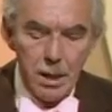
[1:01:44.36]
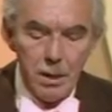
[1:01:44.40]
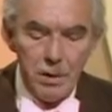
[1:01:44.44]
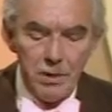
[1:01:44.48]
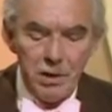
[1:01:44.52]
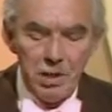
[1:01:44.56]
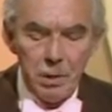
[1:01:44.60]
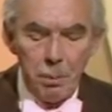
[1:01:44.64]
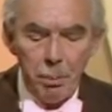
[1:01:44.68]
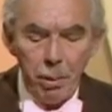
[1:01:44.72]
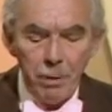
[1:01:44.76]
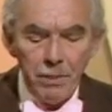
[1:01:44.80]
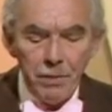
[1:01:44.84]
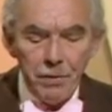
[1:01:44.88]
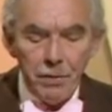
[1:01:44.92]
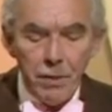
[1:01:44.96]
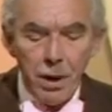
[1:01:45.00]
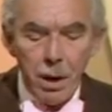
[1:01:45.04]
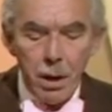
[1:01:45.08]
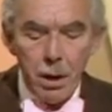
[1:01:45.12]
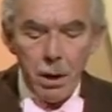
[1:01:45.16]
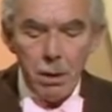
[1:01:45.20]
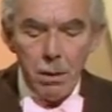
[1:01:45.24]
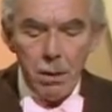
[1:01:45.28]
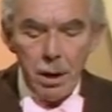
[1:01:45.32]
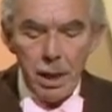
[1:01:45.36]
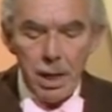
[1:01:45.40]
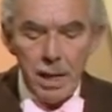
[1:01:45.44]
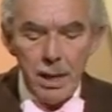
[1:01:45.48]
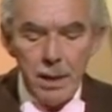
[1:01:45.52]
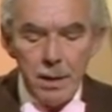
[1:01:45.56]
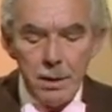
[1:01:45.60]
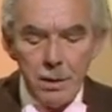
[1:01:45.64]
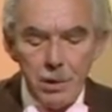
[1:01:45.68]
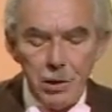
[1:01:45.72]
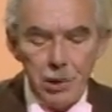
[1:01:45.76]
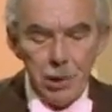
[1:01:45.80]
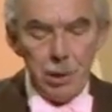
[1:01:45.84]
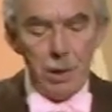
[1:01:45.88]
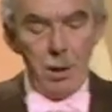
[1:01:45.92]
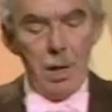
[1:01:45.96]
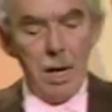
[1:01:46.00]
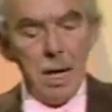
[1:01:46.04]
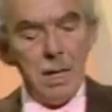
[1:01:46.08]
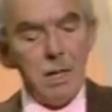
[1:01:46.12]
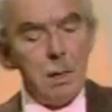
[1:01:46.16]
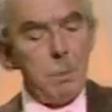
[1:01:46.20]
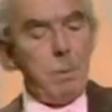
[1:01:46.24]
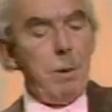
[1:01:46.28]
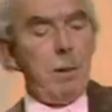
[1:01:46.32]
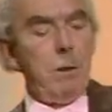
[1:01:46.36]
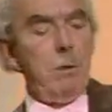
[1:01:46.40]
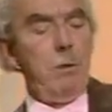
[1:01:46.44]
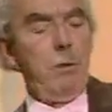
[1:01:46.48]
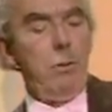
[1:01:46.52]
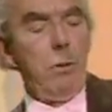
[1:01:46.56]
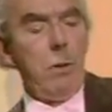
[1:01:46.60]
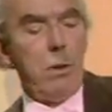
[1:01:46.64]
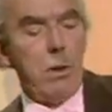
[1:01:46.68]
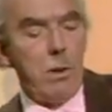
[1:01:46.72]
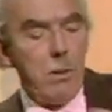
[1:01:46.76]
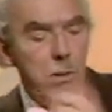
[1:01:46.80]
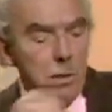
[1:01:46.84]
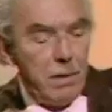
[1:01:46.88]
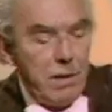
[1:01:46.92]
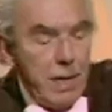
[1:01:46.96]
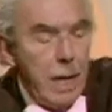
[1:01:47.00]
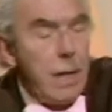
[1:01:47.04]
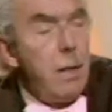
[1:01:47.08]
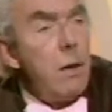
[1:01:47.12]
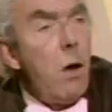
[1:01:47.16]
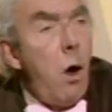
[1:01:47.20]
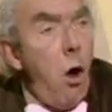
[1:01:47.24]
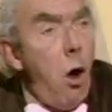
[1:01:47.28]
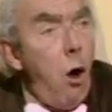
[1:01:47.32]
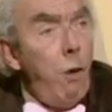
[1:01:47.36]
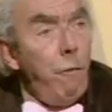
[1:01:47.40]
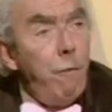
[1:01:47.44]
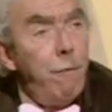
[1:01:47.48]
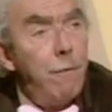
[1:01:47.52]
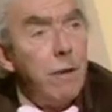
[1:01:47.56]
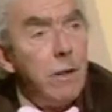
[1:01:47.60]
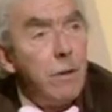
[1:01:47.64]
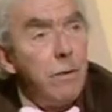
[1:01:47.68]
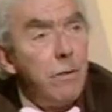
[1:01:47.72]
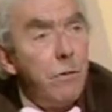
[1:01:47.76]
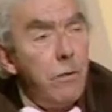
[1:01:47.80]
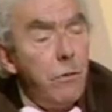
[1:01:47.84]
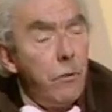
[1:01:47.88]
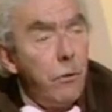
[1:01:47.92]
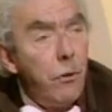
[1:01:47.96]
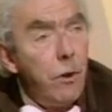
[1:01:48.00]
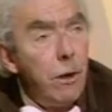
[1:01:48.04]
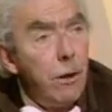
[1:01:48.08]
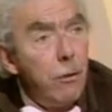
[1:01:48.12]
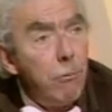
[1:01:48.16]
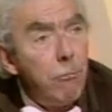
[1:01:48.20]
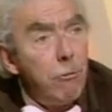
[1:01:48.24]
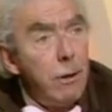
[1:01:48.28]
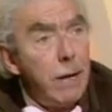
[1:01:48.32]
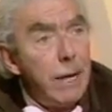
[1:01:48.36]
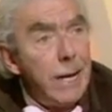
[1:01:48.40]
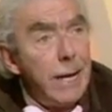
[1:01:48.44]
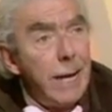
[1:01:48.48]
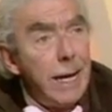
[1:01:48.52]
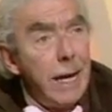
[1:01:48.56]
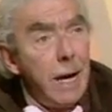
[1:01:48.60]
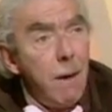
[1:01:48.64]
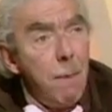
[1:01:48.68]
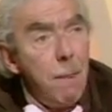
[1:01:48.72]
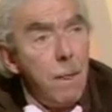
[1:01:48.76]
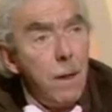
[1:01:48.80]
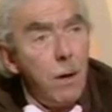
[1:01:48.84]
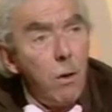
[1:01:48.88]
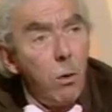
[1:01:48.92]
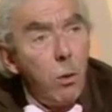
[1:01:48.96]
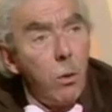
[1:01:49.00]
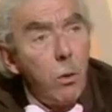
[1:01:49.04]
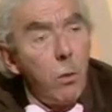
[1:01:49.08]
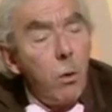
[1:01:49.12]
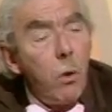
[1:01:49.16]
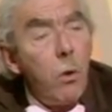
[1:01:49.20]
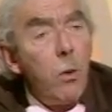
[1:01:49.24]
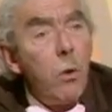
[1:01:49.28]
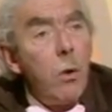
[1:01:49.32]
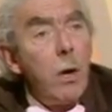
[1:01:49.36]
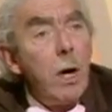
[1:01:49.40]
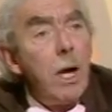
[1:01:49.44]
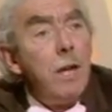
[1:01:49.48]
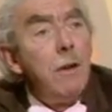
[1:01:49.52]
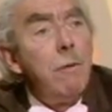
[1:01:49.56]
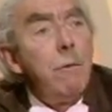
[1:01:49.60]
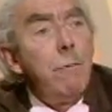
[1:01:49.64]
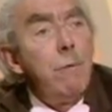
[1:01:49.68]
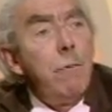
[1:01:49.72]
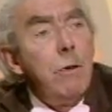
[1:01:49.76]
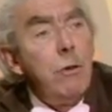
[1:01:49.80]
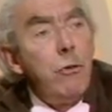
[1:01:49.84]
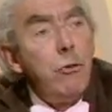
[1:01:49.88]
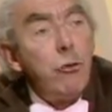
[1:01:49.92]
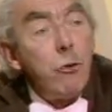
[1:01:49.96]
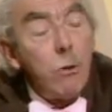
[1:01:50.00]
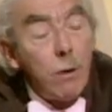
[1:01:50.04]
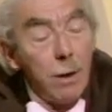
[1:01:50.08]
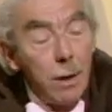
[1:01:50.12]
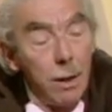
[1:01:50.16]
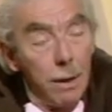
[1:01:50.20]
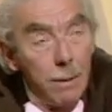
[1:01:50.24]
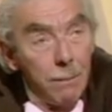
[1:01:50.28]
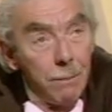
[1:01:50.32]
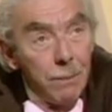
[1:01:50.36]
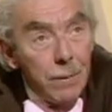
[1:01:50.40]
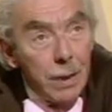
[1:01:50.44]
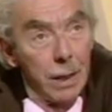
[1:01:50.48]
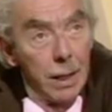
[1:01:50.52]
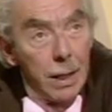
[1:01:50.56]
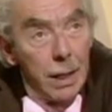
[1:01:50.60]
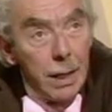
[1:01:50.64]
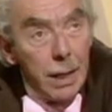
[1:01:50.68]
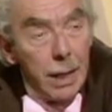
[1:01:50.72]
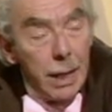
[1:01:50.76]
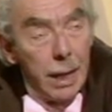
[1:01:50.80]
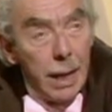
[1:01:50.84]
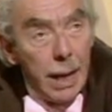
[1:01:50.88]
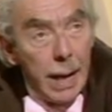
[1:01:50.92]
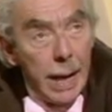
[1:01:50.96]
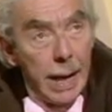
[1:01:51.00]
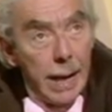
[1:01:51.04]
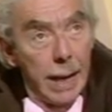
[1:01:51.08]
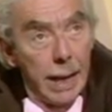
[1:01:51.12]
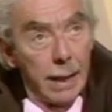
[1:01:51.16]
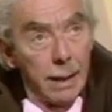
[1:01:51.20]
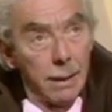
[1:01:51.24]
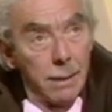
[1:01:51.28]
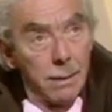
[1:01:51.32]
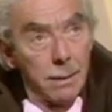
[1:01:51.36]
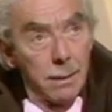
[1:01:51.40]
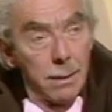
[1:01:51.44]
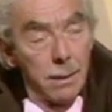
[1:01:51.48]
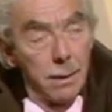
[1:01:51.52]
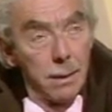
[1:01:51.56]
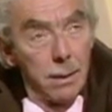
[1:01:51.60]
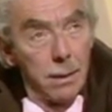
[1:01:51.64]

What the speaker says: Sobosco is, I suppose you could say, an office, really, or an official. And